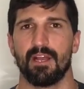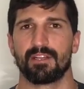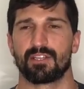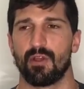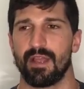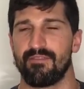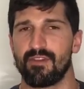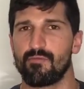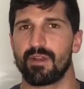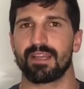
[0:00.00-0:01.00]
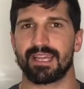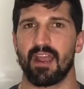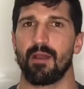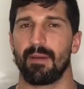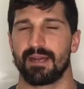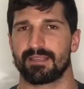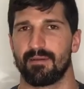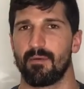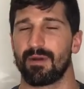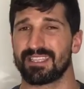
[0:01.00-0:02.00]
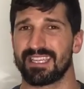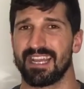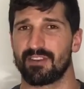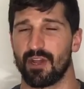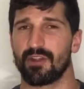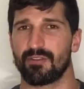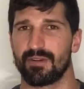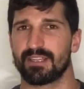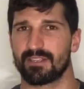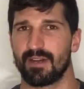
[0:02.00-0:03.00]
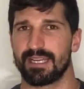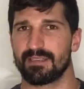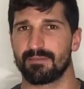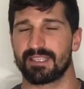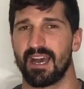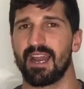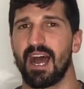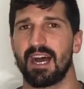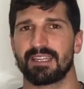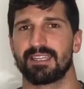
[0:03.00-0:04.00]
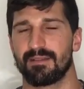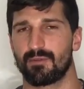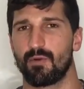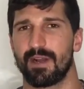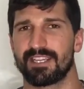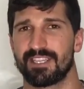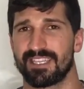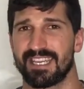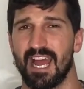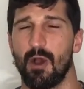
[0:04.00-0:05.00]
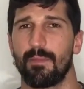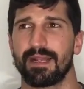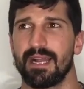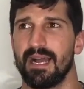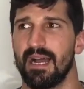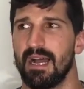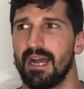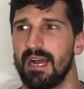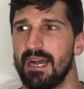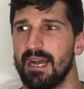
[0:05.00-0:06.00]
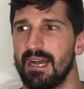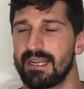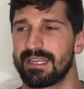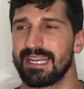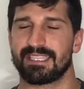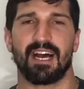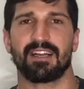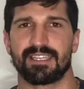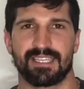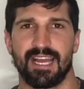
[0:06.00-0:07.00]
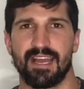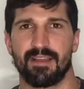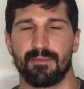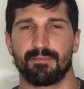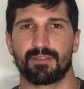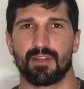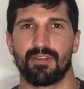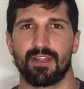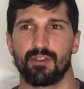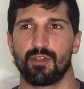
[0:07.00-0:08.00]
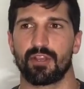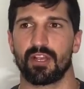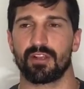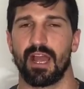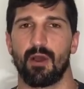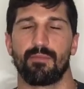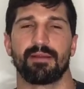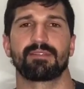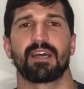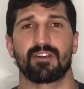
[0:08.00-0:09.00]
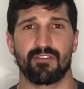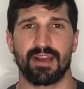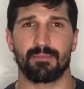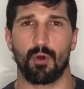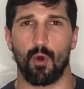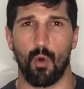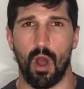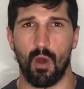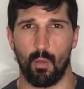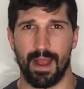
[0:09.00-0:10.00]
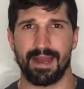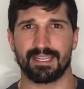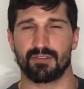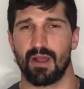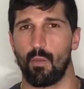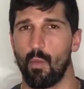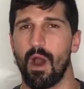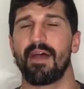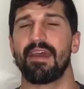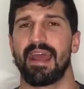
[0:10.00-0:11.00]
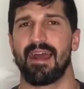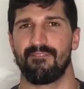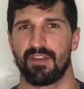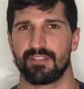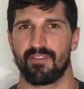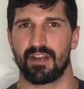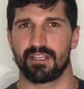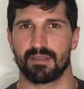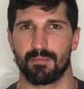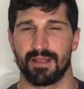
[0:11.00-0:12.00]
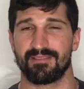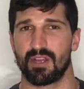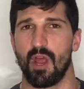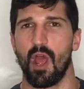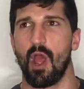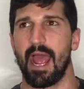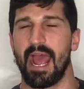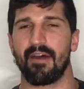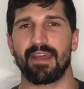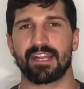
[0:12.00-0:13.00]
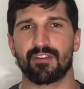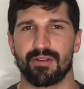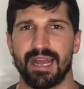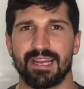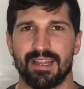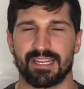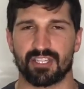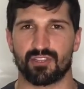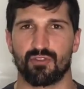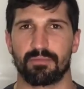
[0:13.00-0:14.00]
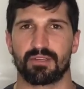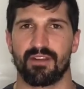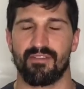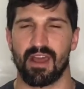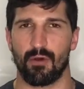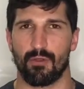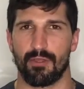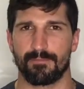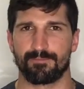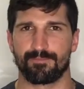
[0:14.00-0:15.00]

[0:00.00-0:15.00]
So if you really care about someone, once again, don't criticize them. Start asking them questions and helping get to understand them so that you can help them start creating more awareness around why they have those values and beliefs and how they created that description of health.